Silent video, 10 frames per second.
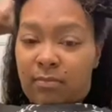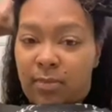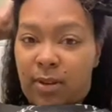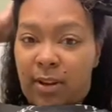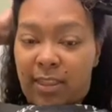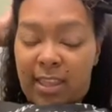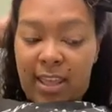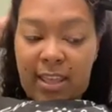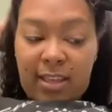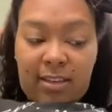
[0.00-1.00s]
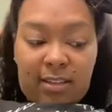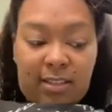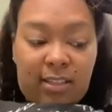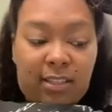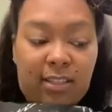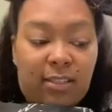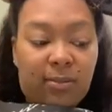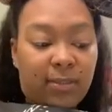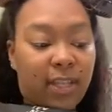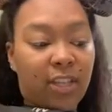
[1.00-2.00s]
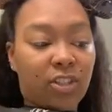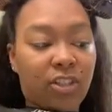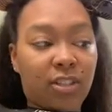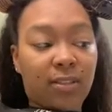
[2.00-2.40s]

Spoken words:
part that into 2 sections